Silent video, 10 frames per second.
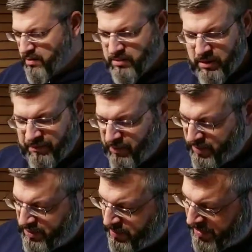so
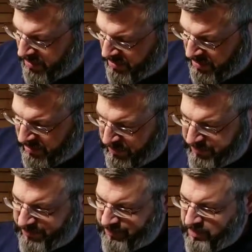information about the system.
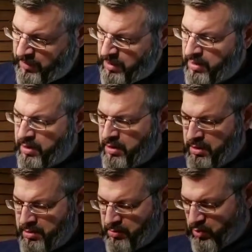
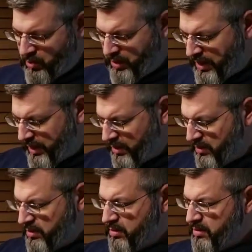Pull that out,
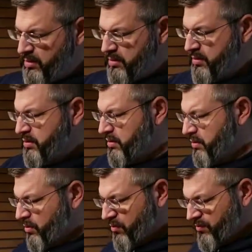
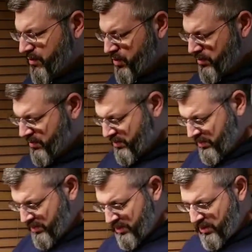foam.
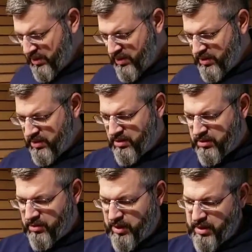
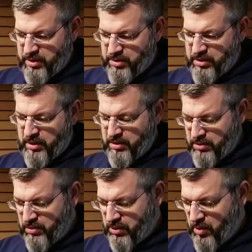So as you see, as
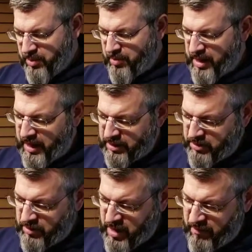soon as you open the box,
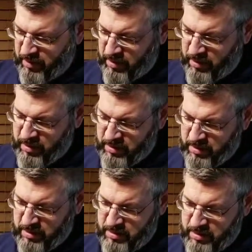you have your
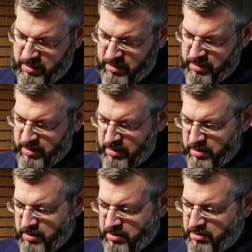
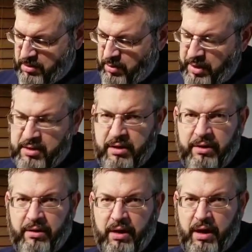2
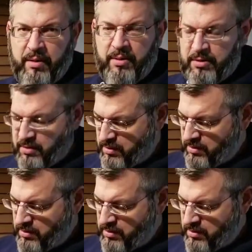interior cameras,